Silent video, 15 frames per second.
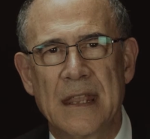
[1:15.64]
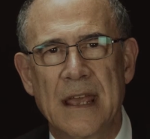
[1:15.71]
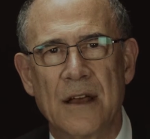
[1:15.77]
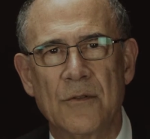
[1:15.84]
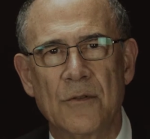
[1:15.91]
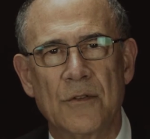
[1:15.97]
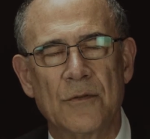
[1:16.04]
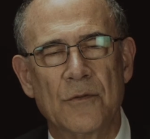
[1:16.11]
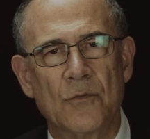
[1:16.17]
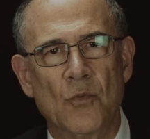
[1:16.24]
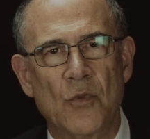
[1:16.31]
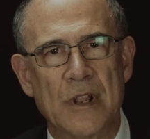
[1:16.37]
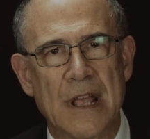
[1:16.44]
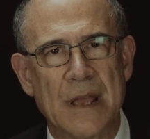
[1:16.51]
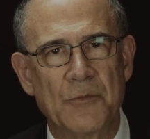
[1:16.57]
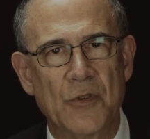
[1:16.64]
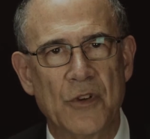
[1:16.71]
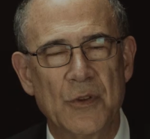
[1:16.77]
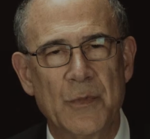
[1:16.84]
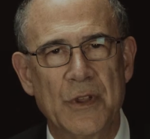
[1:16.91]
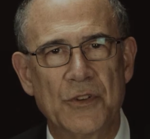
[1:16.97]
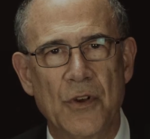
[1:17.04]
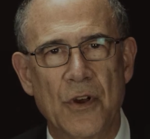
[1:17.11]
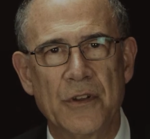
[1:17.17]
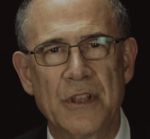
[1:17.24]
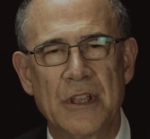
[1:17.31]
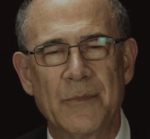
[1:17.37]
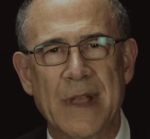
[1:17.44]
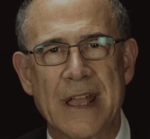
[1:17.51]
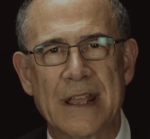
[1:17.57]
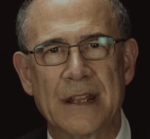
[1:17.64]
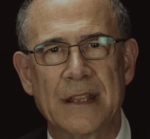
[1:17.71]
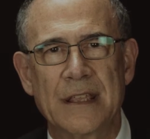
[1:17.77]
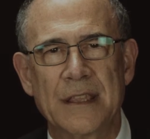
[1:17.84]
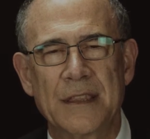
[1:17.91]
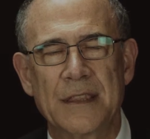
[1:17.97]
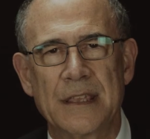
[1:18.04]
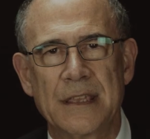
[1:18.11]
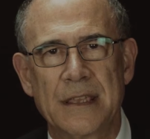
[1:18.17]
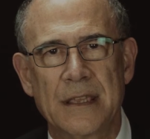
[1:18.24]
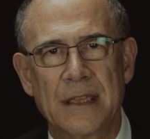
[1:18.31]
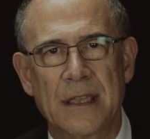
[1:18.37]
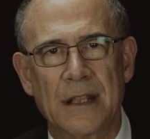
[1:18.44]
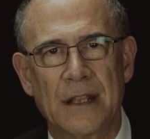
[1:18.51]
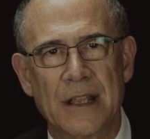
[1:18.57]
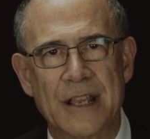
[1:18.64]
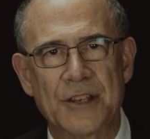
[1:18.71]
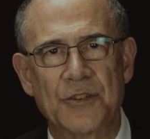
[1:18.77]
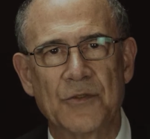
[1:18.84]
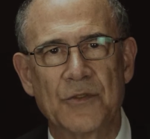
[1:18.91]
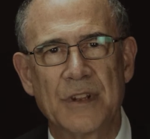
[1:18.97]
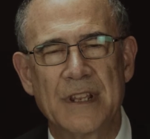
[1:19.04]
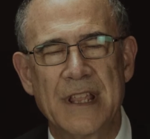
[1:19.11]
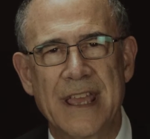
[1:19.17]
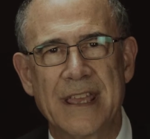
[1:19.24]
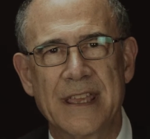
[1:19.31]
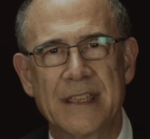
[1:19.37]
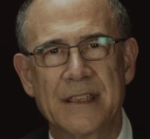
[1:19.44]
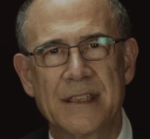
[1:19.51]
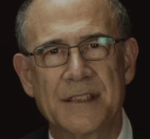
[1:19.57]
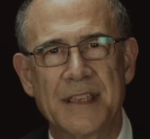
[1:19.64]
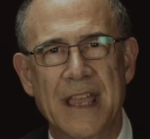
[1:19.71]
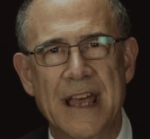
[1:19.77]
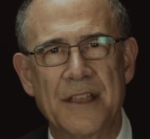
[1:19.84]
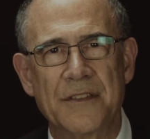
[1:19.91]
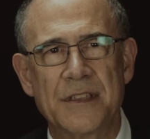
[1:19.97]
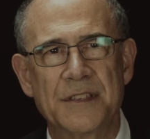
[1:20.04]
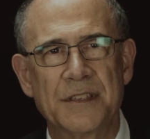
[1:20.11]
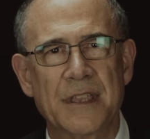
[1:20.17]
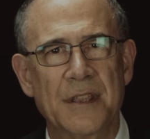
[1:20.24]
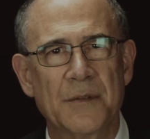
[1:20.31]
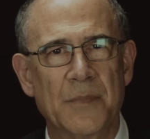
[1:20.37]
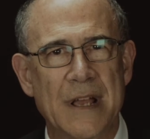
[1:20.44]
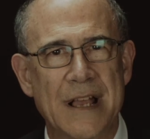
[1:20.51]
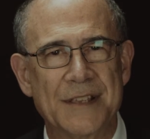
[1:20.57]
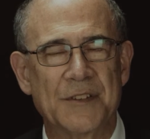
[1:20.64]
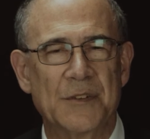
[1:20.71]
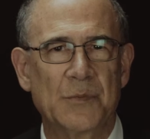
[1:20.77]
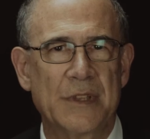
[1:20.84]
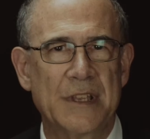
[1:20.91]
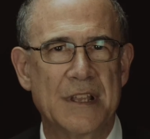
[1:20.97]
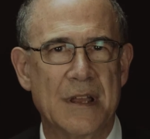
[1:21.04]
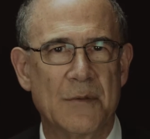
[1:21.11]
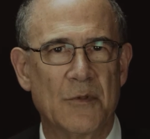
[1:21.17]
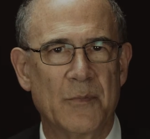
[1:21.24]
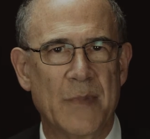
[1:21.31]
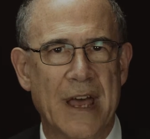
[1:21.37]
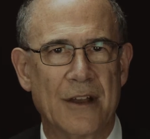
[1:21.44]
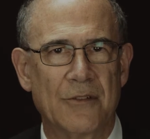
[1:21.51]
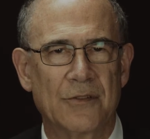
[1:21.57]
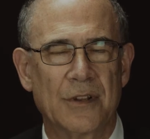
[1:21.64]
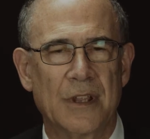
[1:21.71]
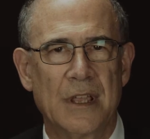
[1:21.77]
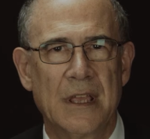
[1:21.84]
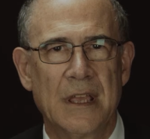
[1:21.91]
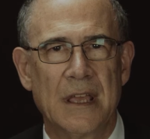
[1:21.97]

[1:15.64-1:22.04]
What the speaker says: Now, what I'm going to be talking about in the lecture today is how this can possibly come about.